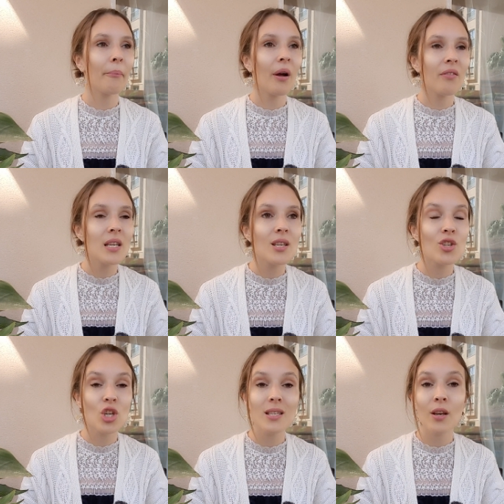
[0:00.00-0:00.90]
this is
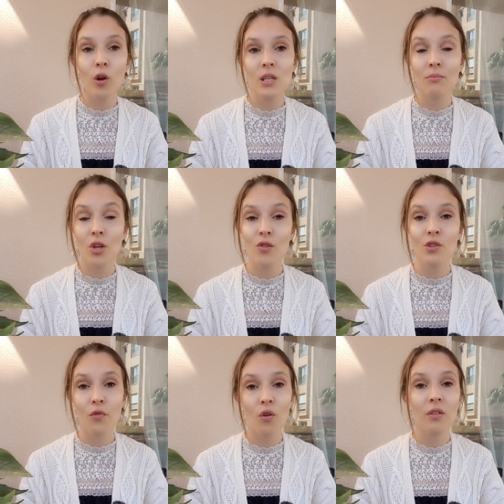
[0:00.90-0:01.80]
just an awesome
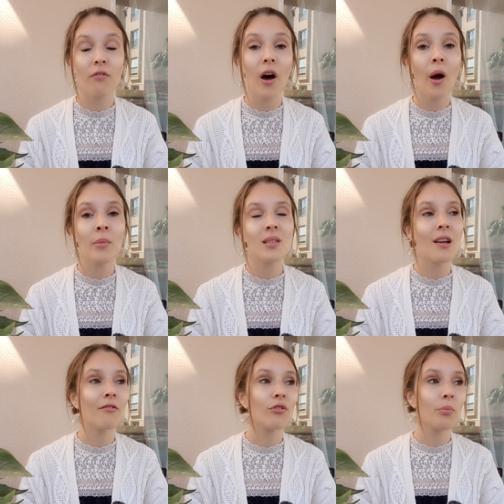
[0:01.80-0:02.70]
news for the farmers
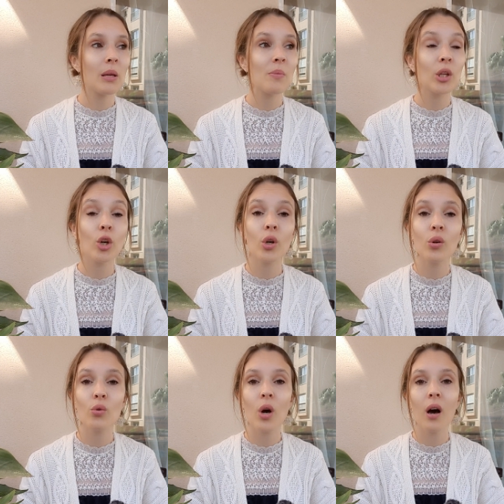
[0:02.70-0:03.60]
and for people
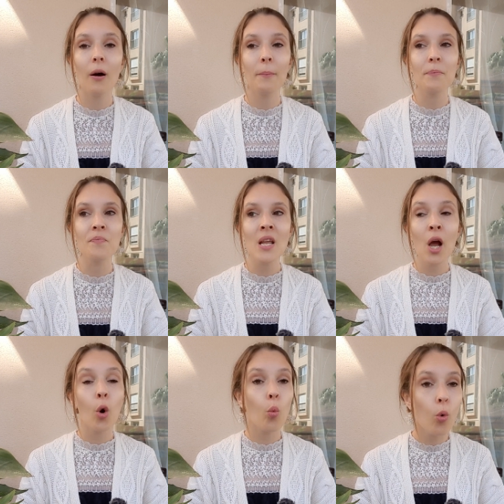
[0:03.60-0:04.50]
who
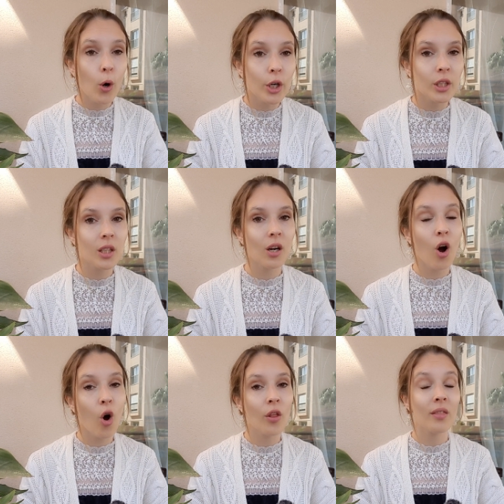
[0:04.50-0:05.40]
work
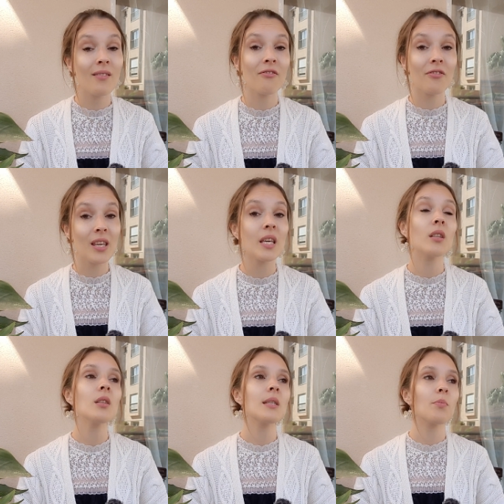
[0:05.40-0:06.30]
on the
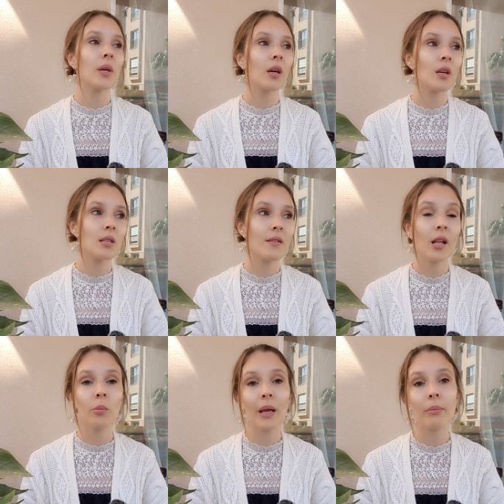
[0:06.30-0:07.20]
fields, because
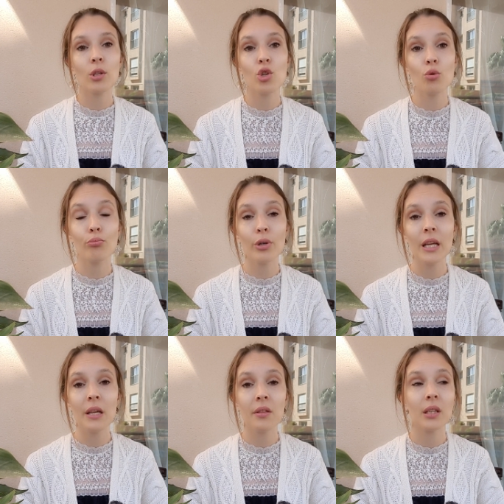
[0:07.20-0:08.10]
they'll be able to
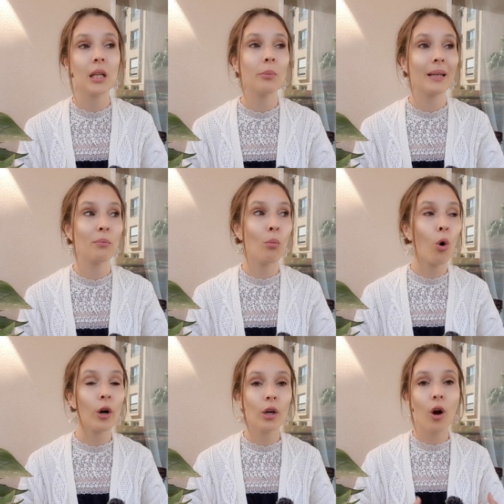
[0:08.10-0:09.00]
breathe a little bit
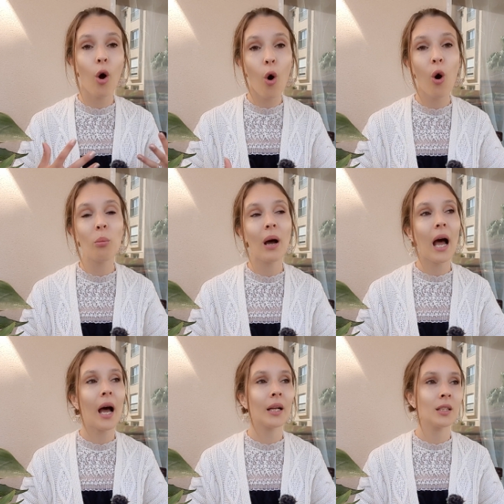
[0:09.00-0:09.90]
more calm
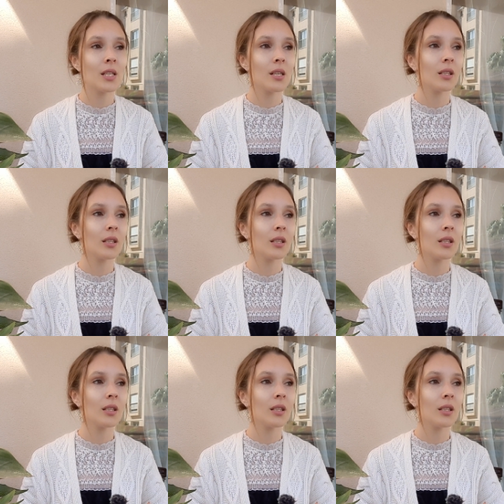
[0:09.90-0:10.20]
and